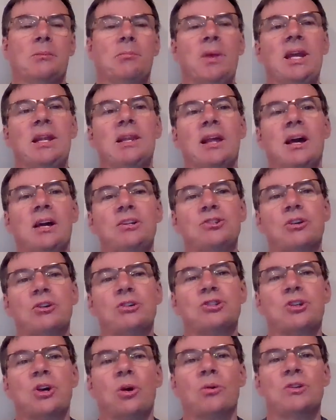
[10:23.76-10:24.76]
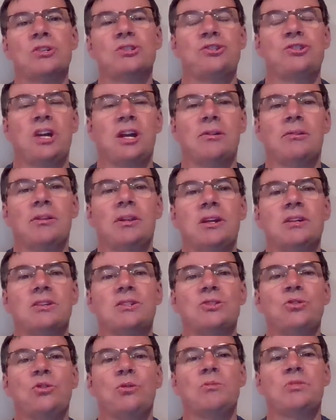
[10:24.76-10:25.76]
Mainline churchgoers generally
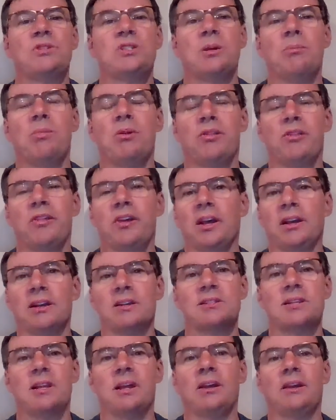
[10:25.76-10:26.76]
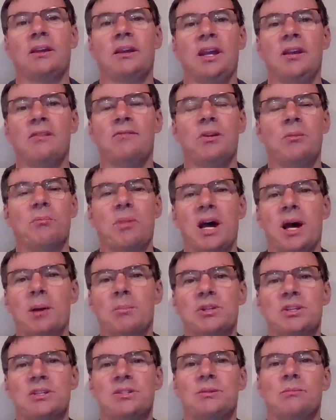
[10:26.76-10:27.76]
assume simple things like infant
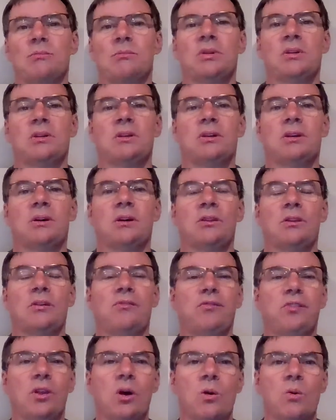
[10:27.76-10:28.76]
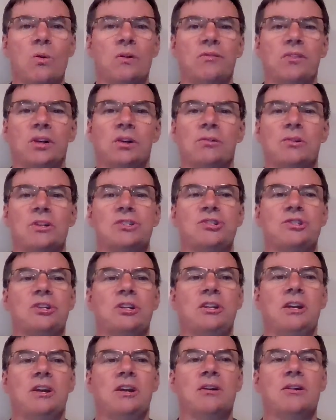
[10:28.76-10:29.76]
baptism, the flow of the
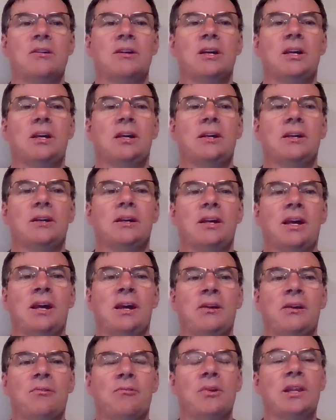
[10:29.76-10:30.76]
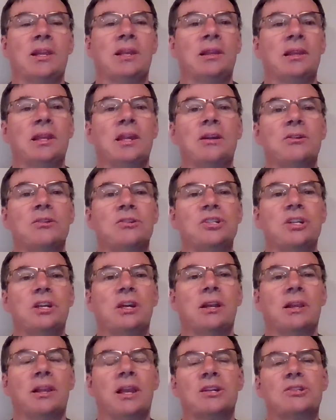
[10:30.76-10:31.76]
Christian year, and written liturgy
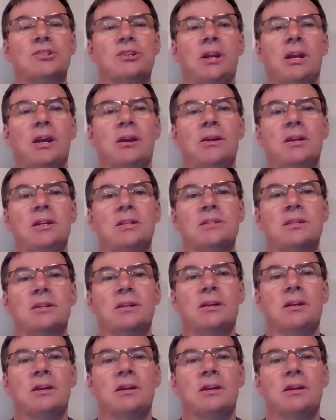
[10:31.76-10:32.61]
and lectionaries.